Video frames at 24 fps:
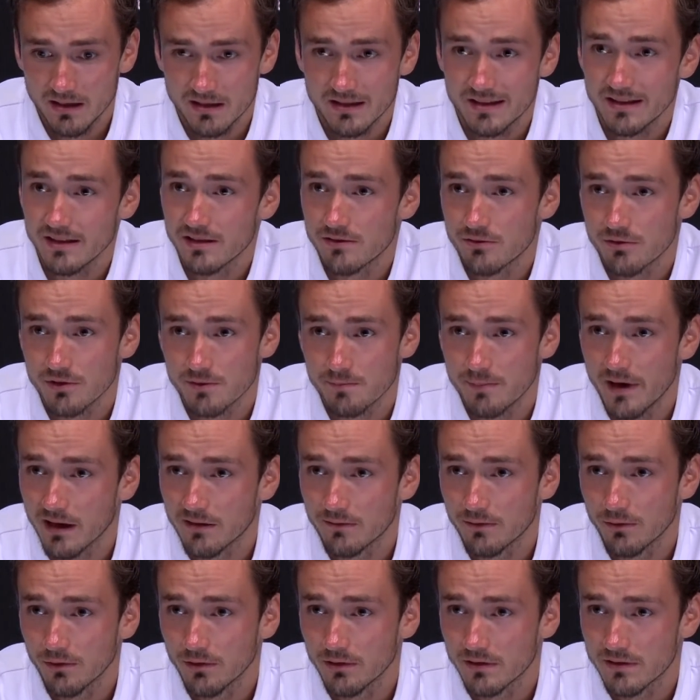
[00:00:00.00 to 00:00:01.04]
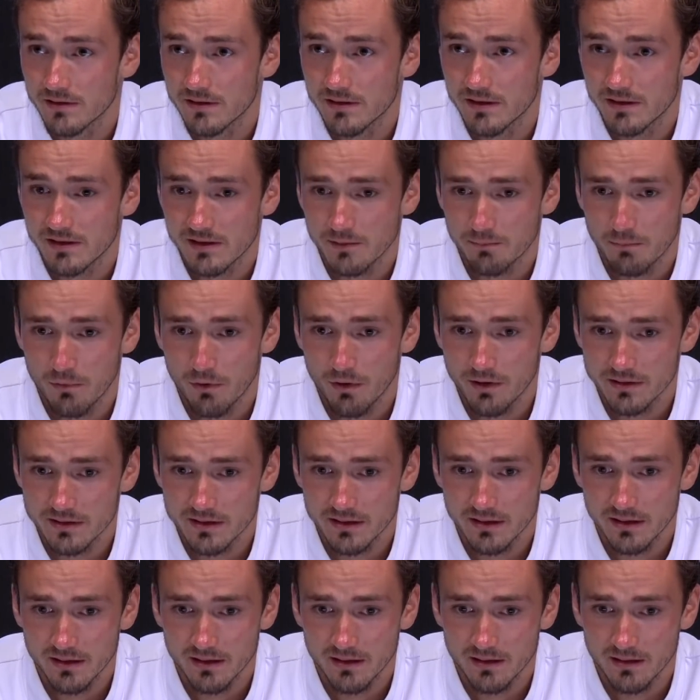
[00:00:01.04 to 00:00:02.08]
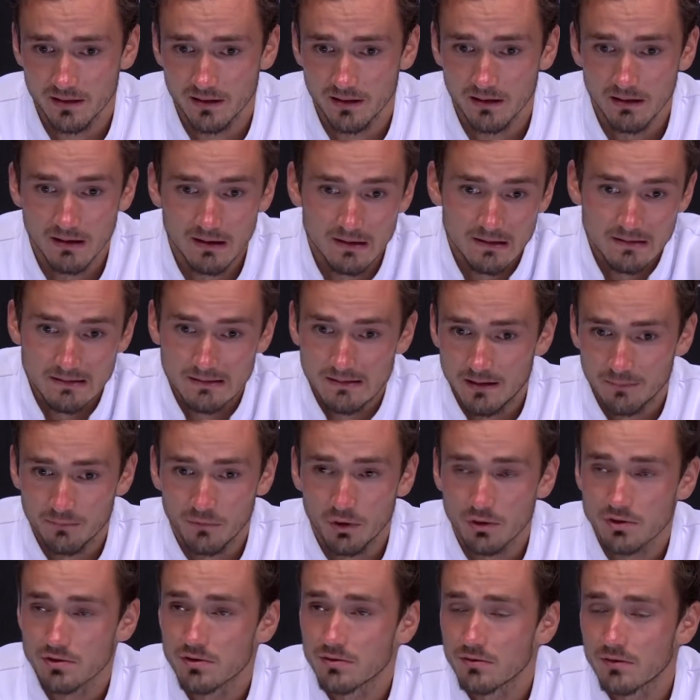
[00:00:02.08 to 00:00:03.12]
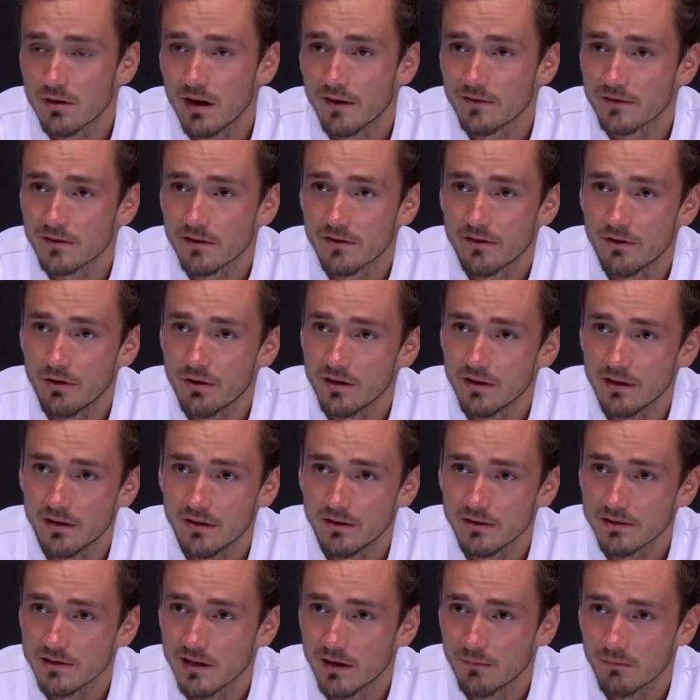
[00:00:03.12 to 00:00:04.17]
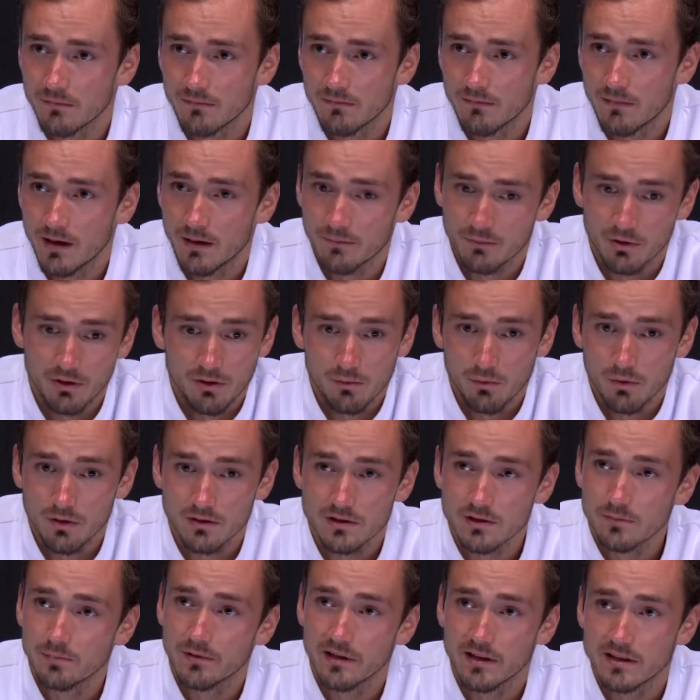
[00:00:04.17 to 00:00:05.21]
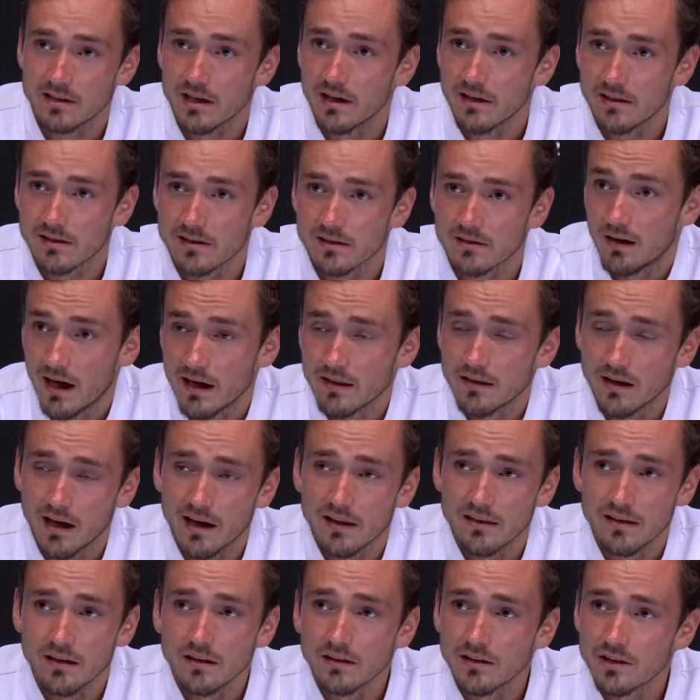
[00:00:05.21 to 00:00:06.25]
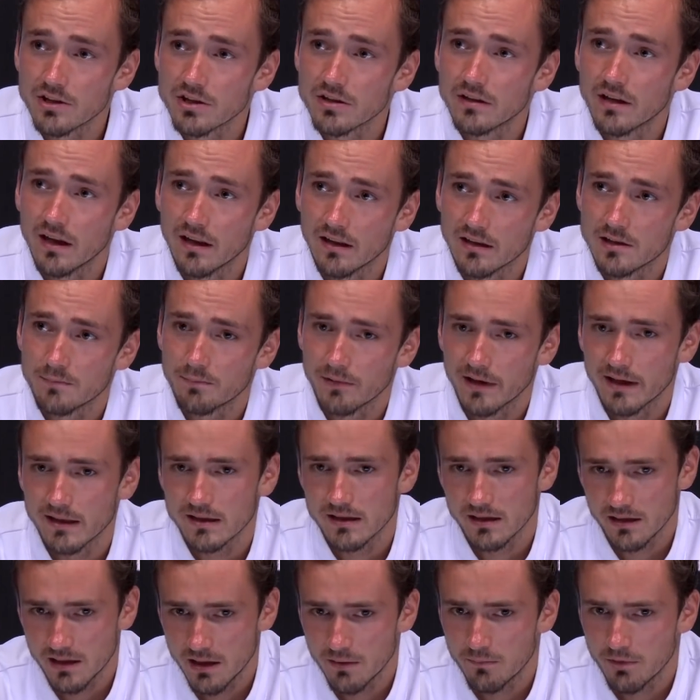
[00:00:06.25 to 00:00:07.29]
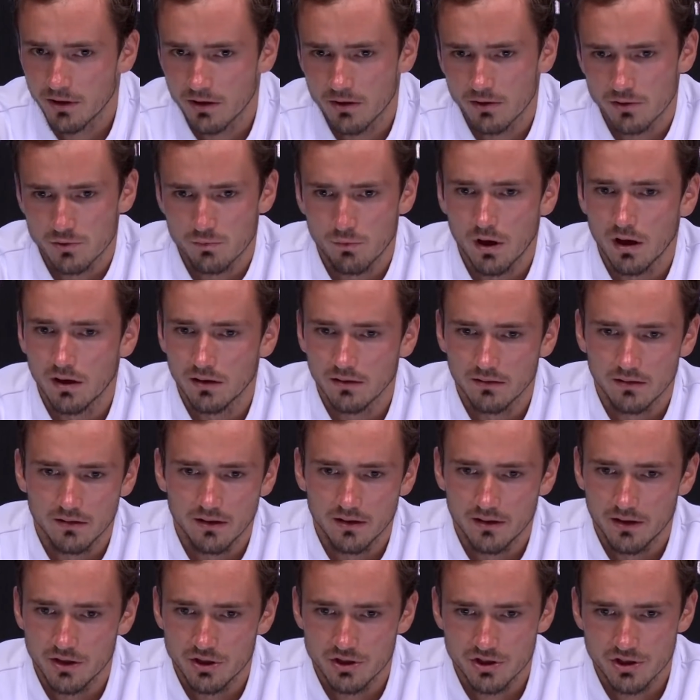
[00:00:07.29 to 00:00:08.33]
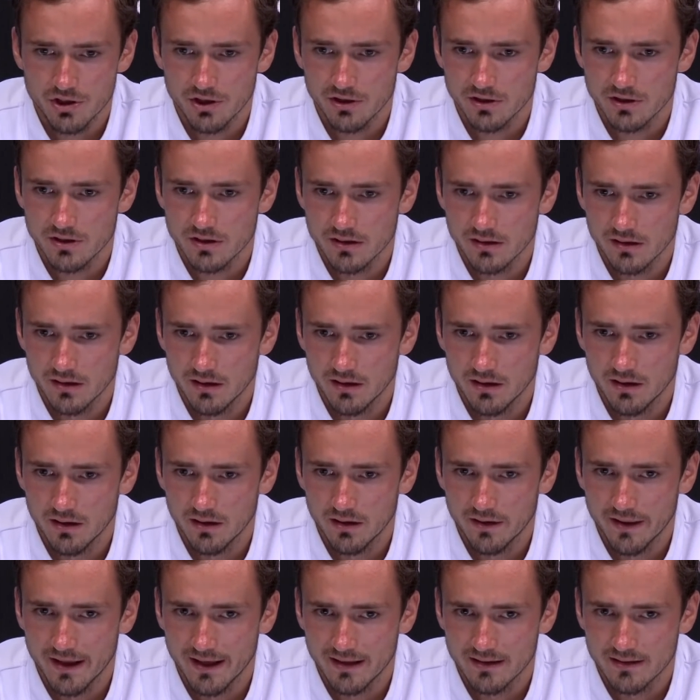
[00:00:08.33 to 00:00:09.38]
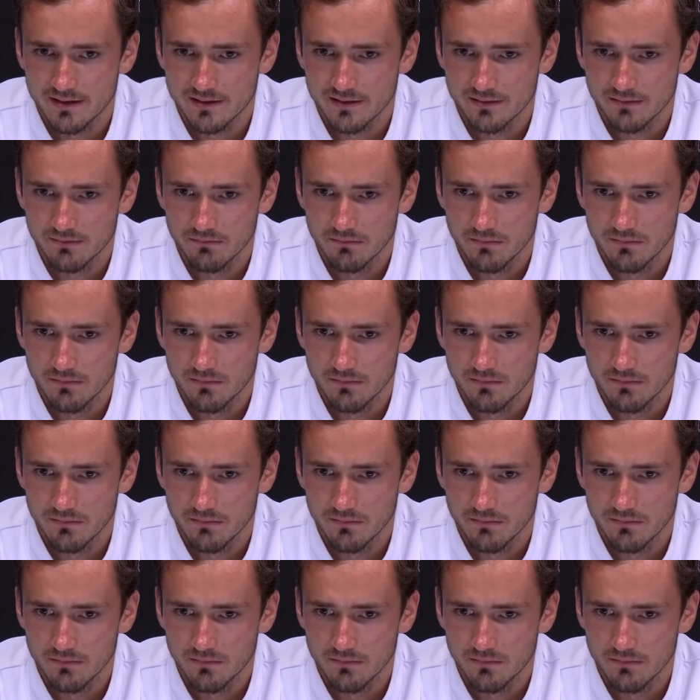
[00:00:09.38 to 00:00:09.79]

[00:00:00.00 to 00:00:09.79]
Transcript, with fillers: disrespectful. It's disappointing. I'm not sure after 30 years I'm gonna want to play tennis. I think nationality plays a key because it's just that